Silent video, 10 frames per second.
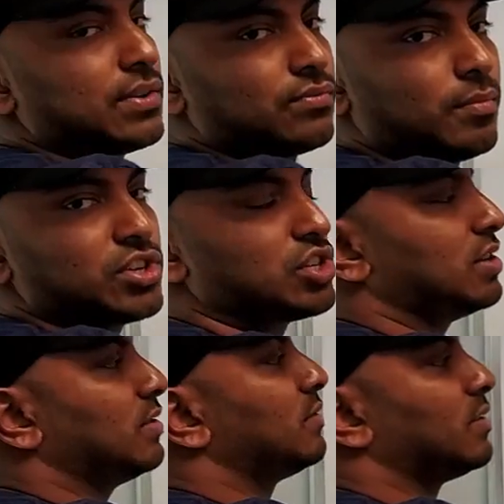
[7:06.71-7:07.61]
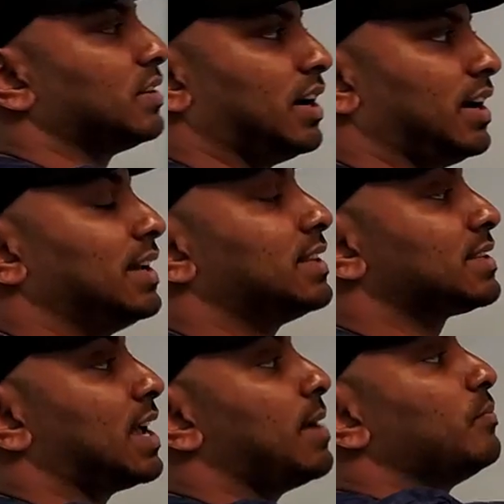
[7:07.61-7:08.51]
the information uh, in the
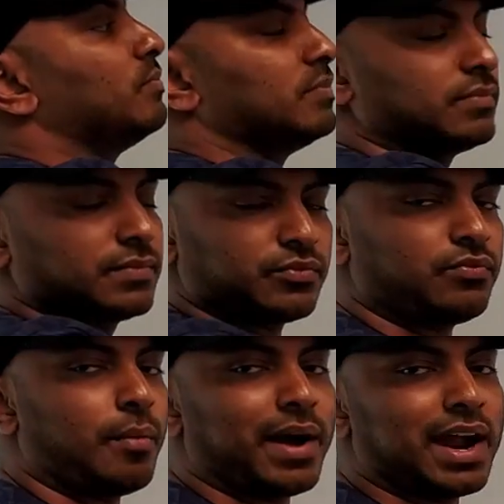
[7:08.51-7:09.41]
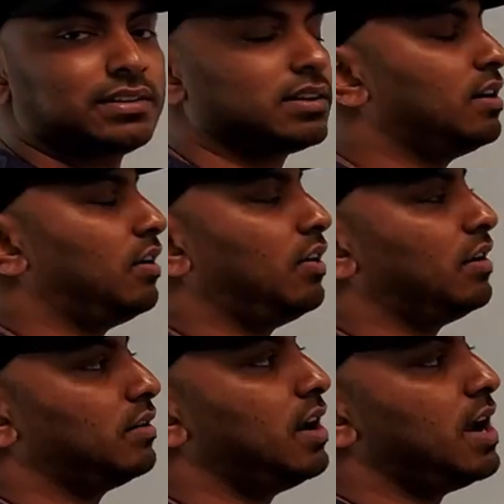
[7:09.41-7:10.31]
same format or
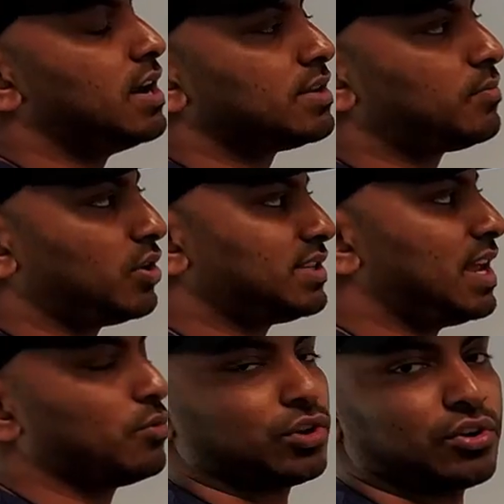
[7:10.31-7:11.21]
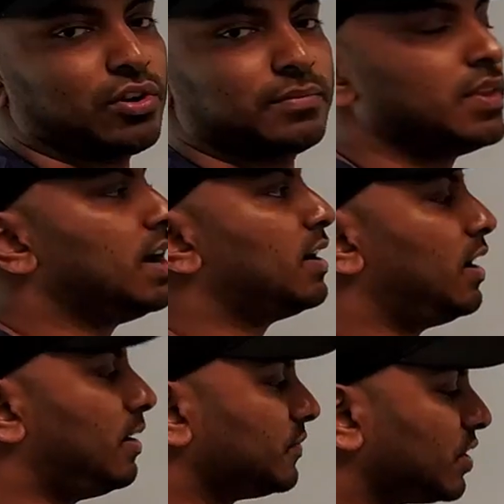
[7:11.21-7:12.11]
same protocol.
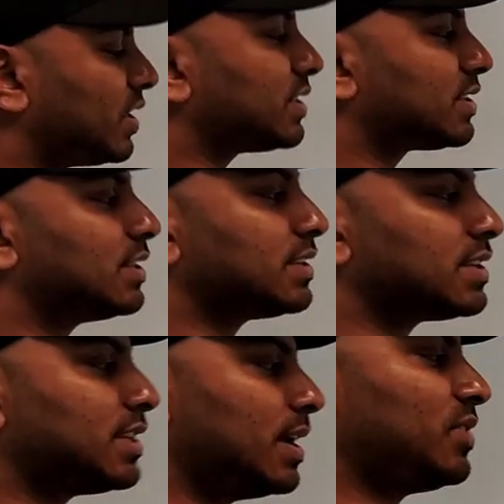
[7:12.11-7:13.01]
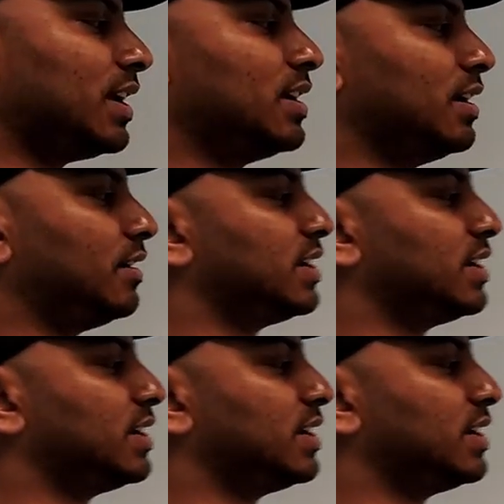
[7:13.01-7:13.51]
Um, so that's, that's the same thing here